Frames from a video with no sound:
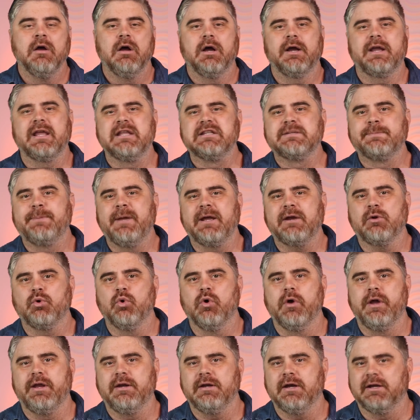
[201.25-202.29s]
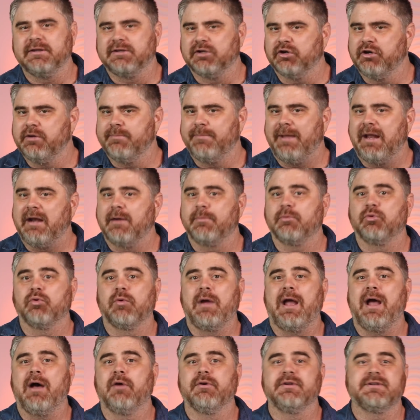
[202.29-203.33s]
Against Bitcoin, Ethereum made up
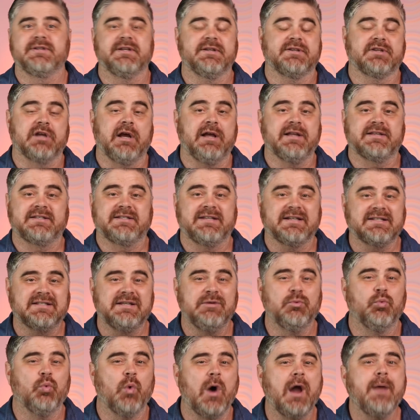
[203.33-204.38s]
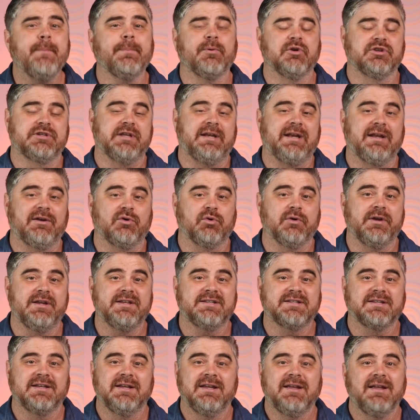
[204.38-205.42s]
ground as it saw a 61%
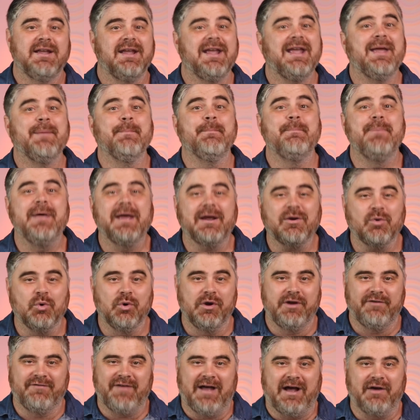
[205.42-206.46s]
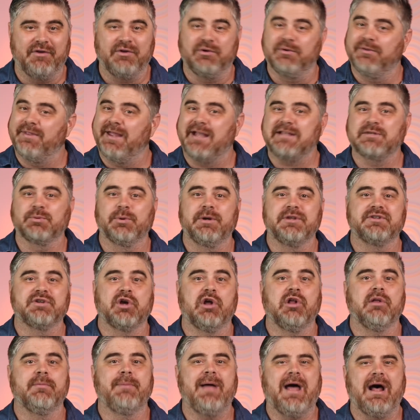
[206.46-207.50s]
increase in Bitcoin value, and that's what it's
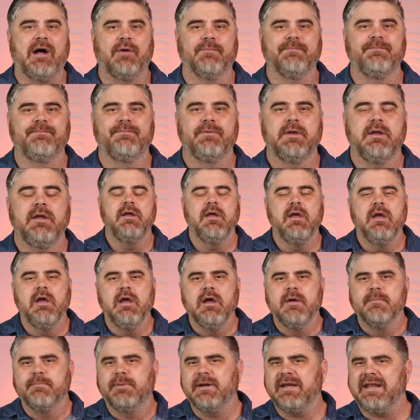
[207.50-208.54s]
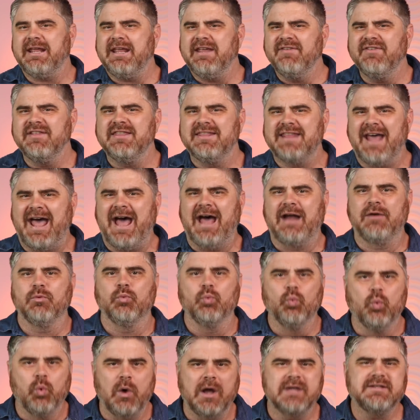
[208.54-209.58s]
all about. But even that
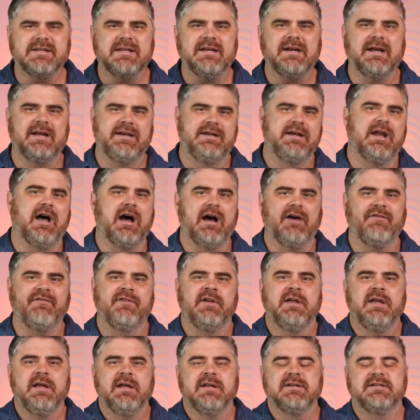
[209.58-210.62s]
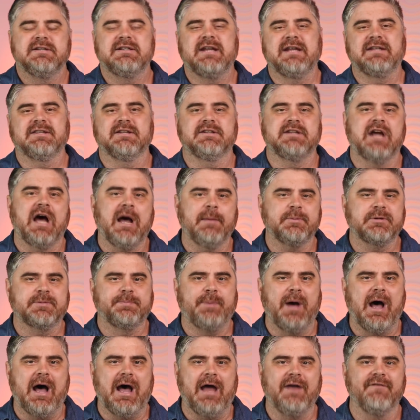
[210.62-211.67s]
wasn't enough to take the top
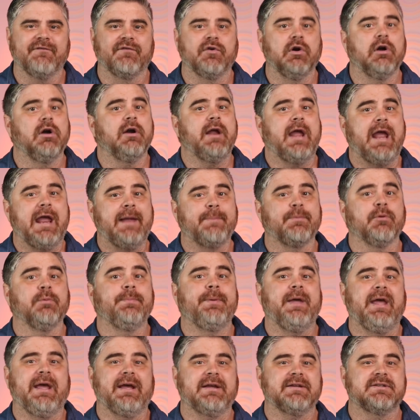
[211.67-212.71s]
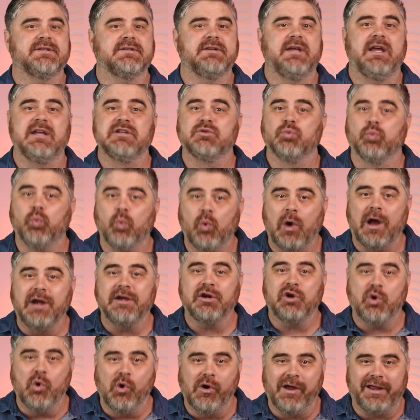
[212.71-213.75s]
spot for April picks, as
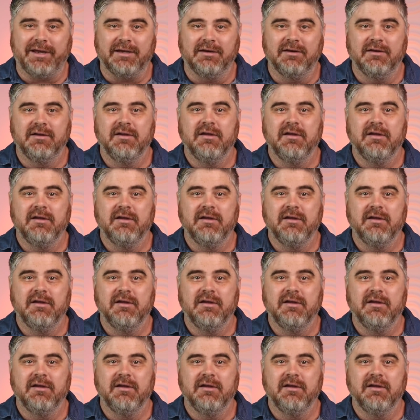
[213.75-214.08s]
one coin